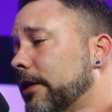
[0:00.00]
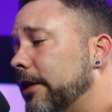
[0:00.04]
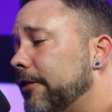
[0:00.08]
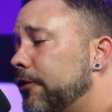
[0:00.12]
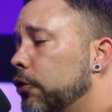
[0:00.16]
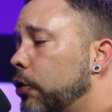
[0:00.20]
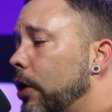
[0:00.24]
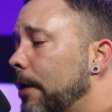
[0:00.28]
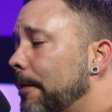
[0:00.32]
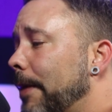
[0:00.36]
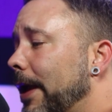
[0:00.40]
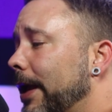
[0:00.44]

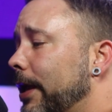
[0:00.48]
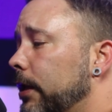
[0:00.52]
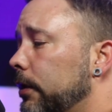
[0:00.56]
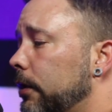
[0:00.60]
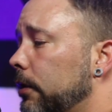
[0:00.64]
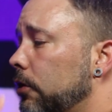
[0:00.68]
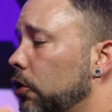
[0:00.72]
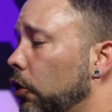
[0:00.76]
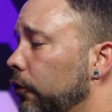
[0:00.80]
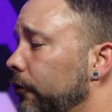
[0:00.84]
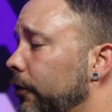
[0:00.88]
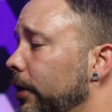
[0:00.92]
This you can make
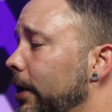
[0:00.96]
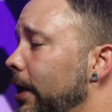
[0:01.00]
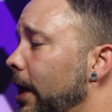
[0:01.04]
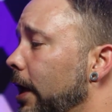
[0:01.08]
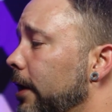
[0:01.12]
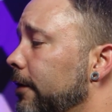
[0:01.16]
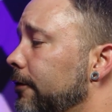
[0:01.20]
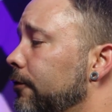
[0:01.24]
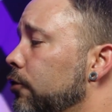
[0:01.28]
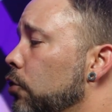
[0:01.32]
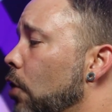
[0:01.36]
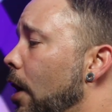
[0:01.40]
it just in
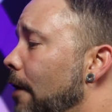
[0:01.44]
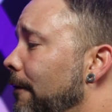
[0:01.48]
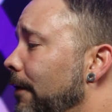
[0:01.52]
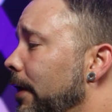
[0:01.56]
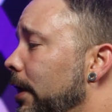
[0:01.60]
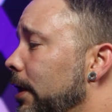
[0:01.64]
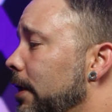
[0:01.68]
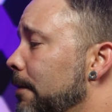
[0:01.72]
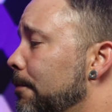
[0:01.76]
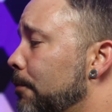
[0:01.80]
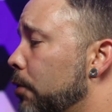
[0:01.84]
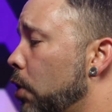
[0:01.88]
case you
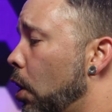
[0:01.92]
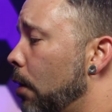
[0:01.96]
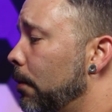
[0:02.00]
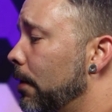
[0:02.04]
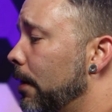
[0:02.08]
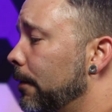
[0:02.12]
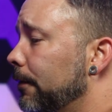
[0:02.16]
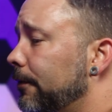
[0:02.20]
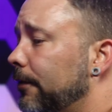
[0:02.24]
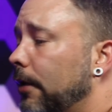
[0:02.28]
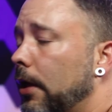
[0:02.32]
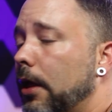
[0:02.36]
have any
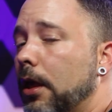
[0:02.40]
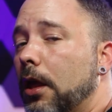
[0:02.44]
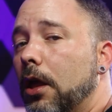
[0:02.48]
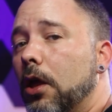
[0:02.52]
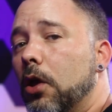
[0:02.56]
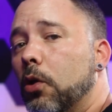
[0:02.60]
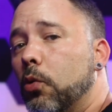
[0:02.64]
problems